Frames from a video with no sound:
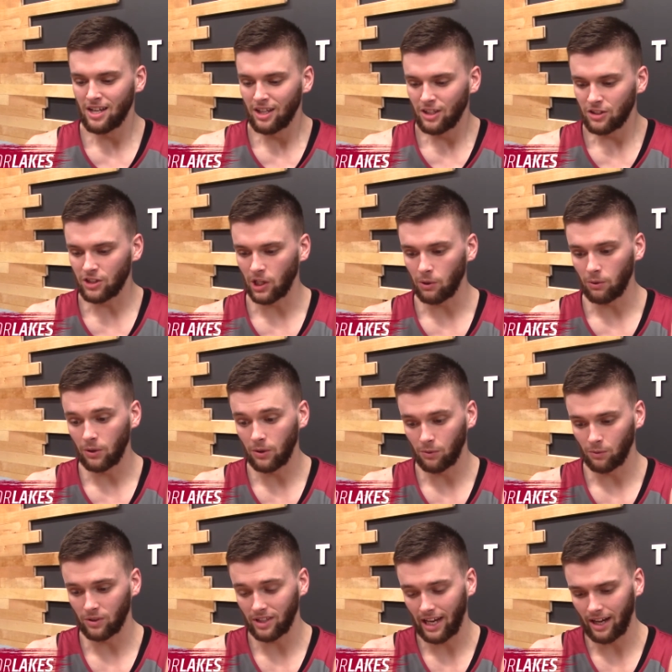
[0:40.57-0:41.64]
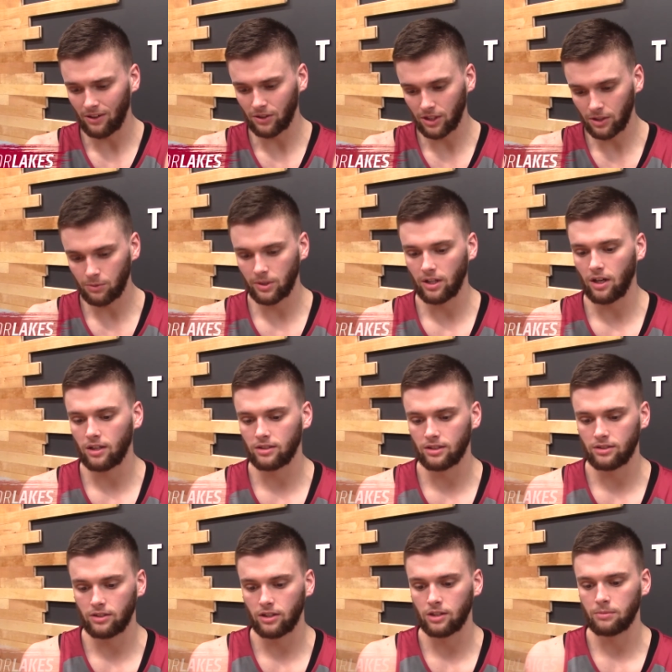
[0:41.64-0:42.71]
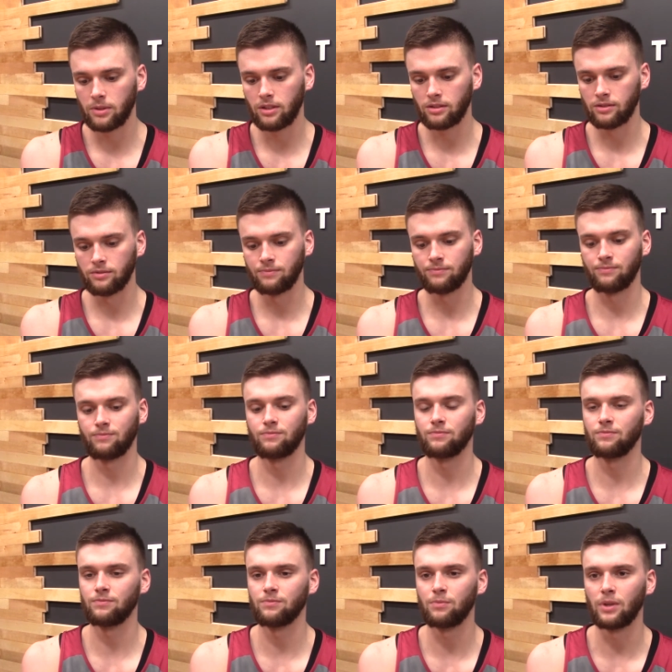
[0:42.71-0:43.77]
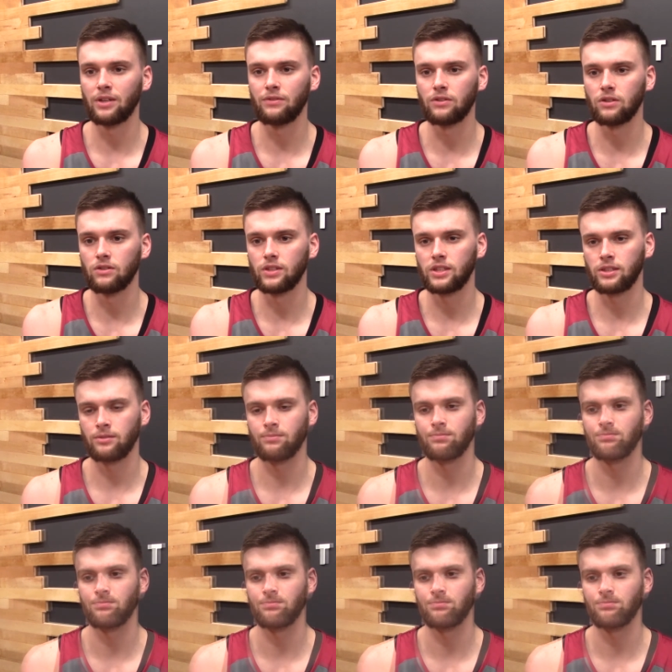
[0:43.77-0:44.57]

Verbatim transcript: show what, how good we are in this tournament and play for a ring.